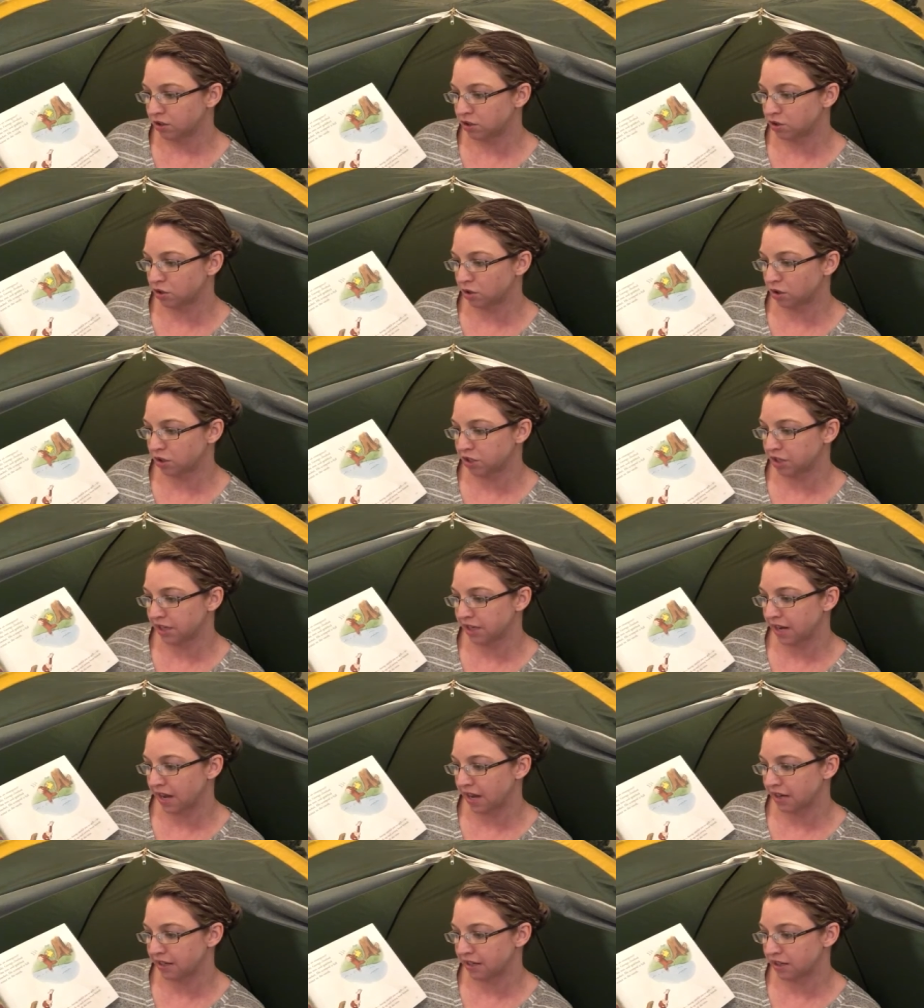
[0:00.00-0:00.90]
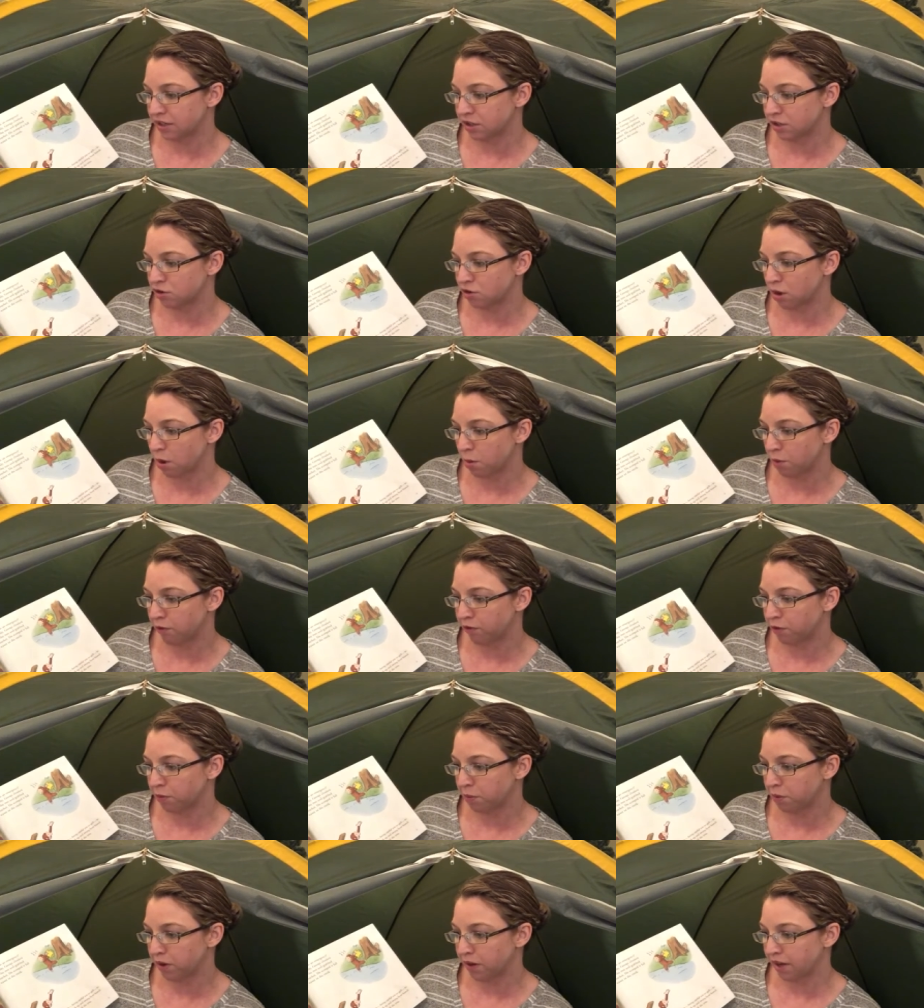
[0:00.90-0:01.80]
George had gotten into trouble
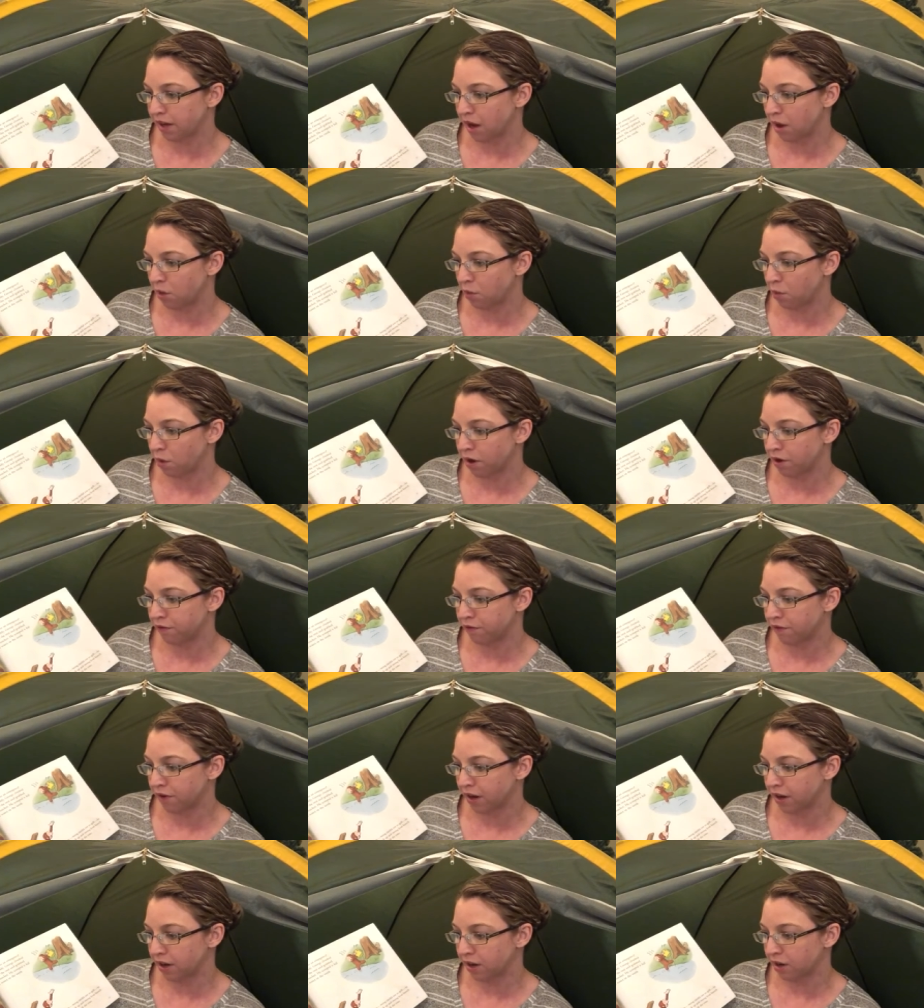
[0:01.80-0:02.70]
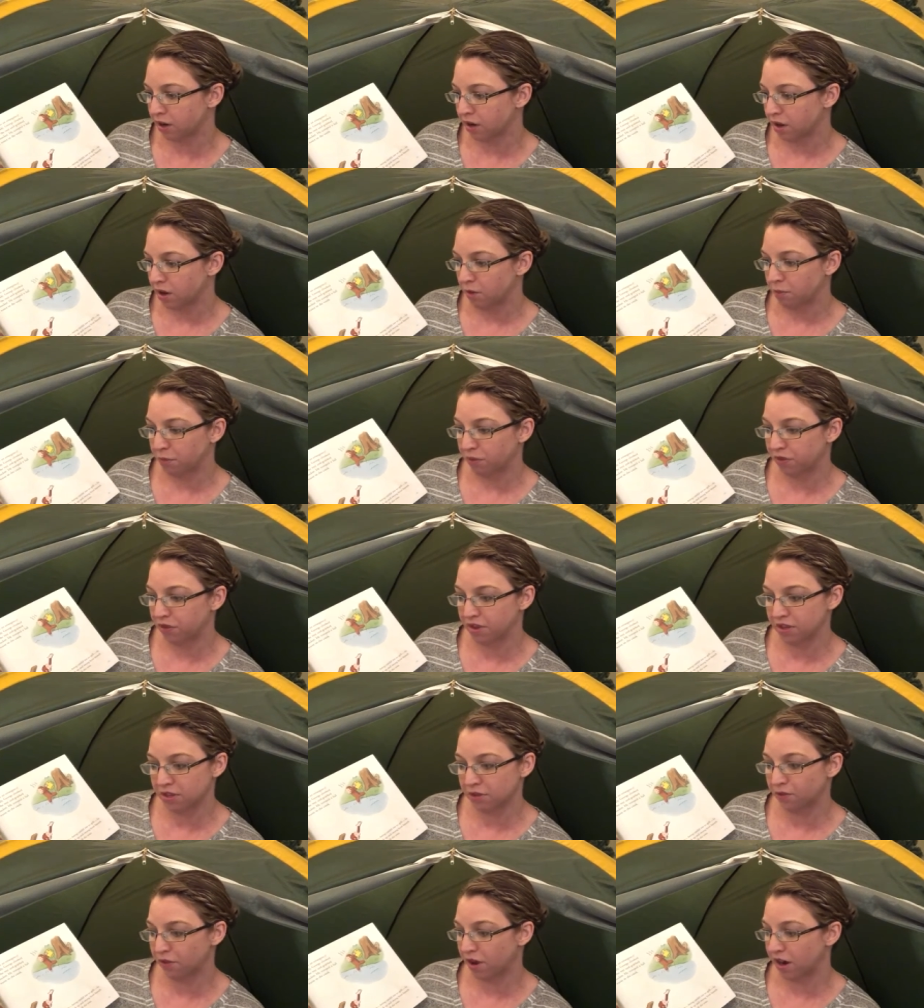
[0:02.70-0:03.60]
for putting out one fire, but
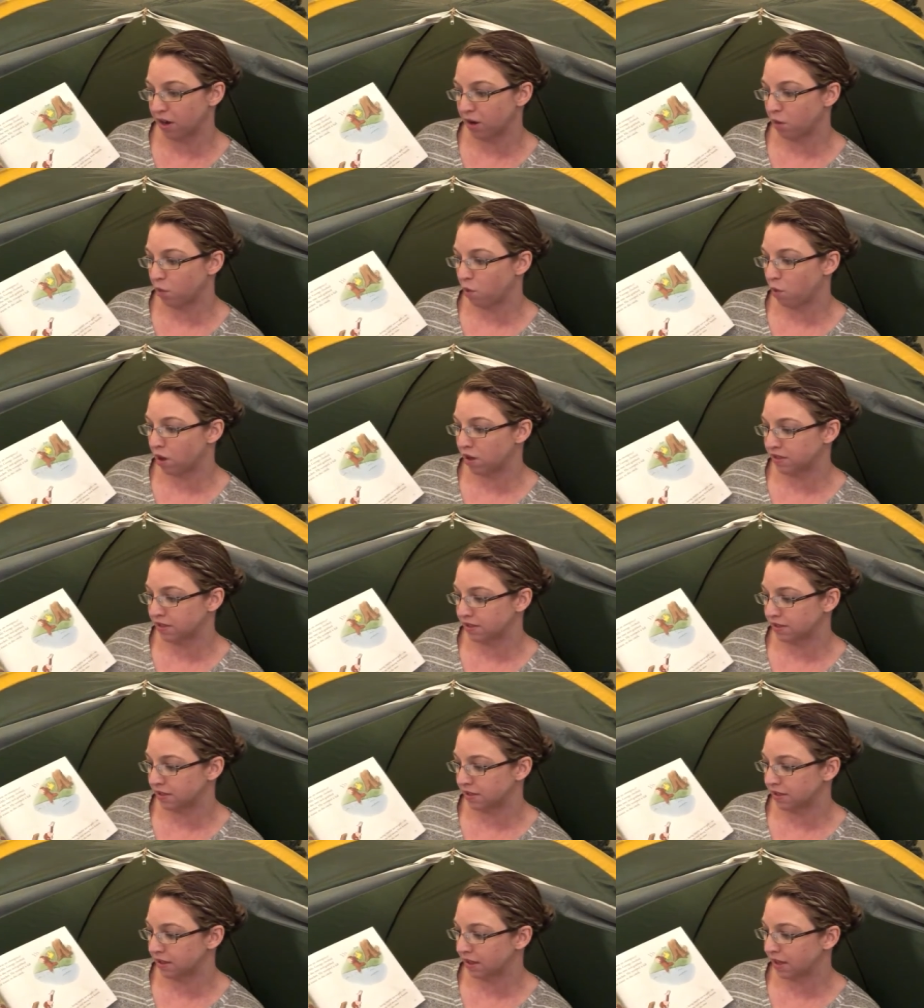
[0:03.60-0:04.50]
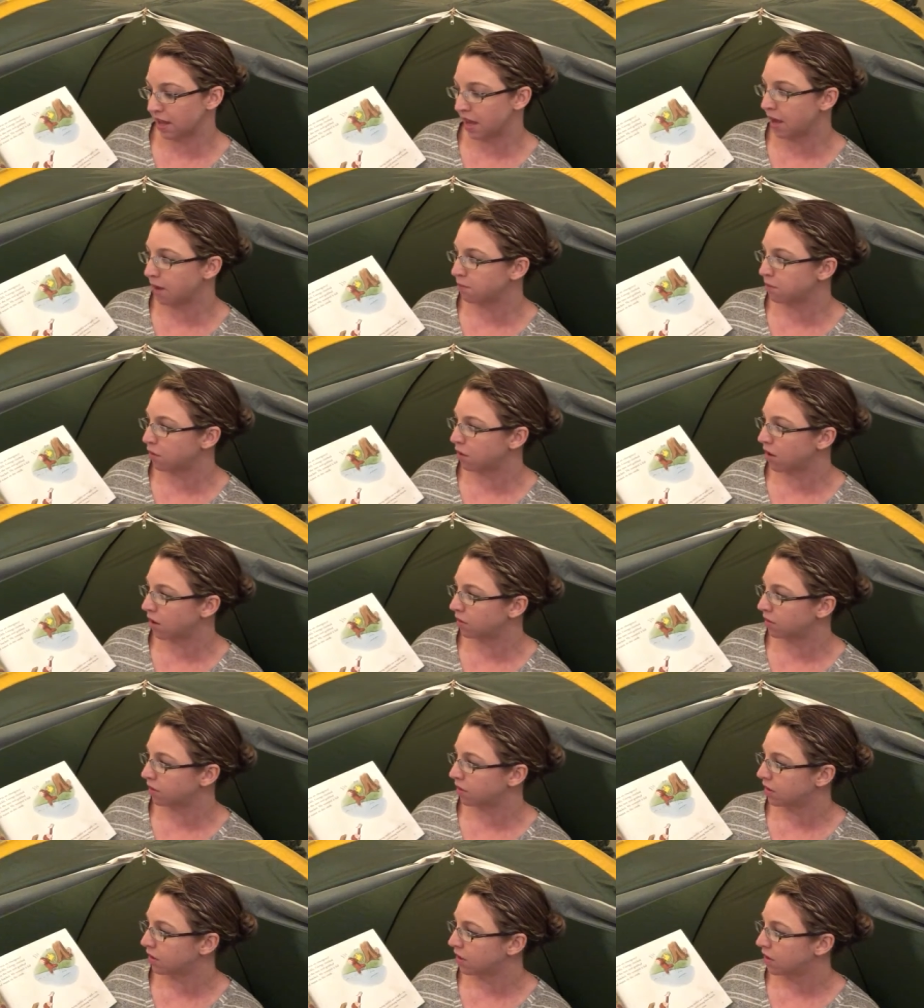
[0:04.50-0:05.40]
this fire wasn't in the
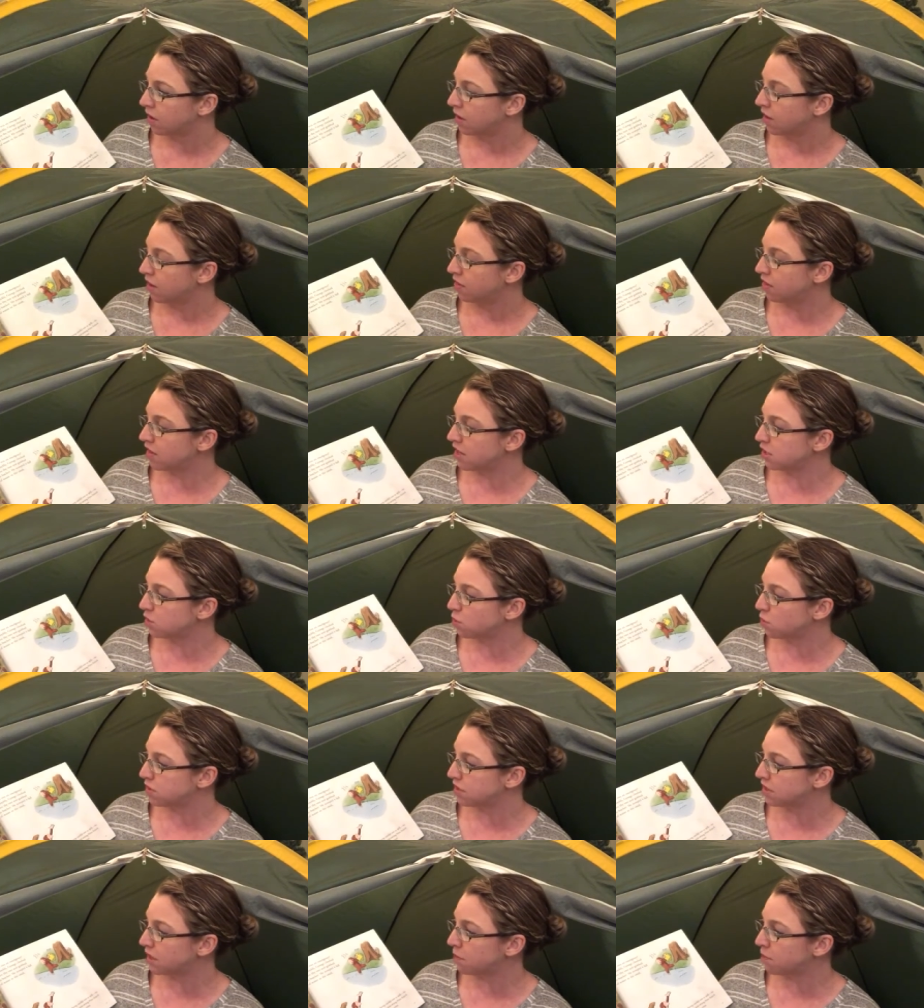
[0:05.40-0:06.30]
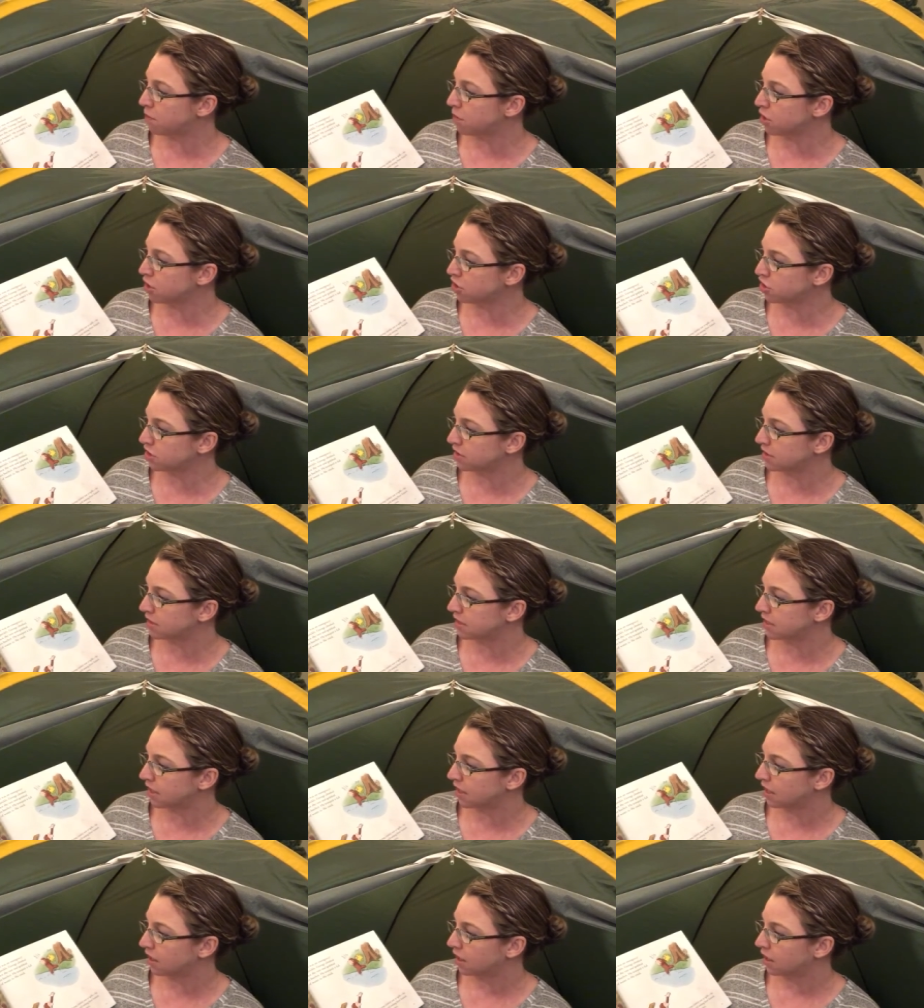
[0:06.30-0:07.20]
campground. This was an
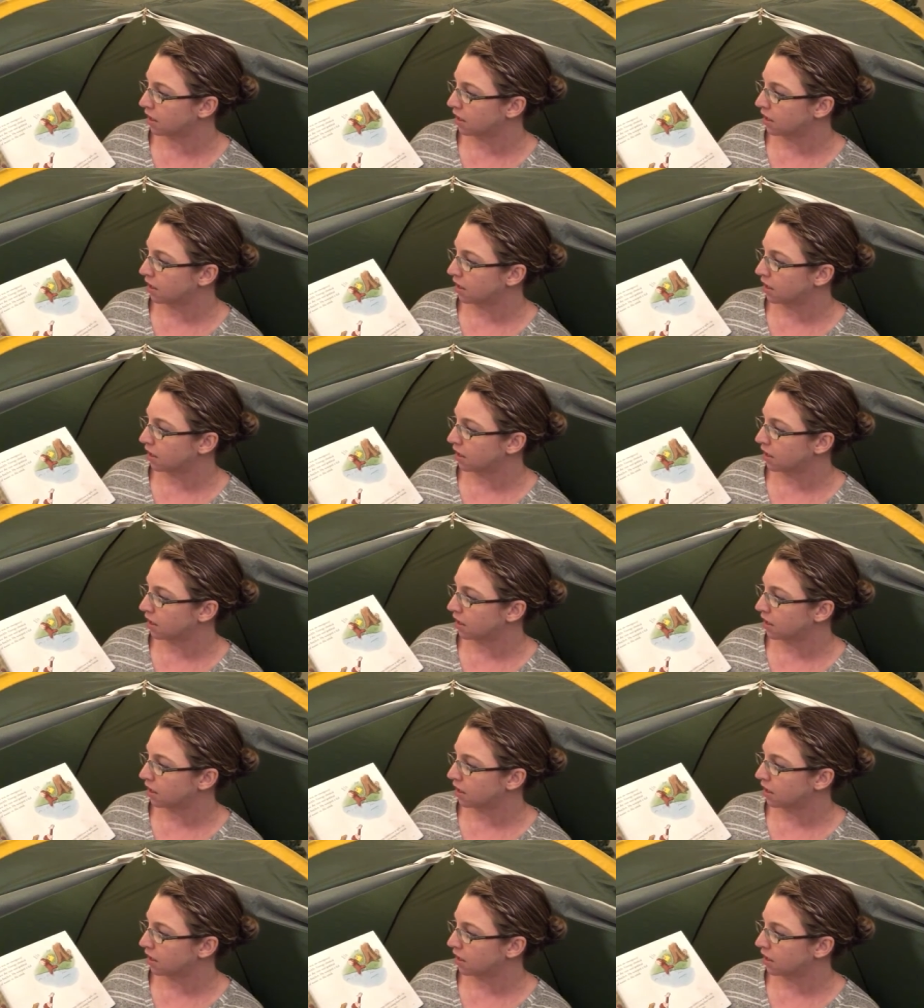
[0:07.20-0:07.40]
emergency.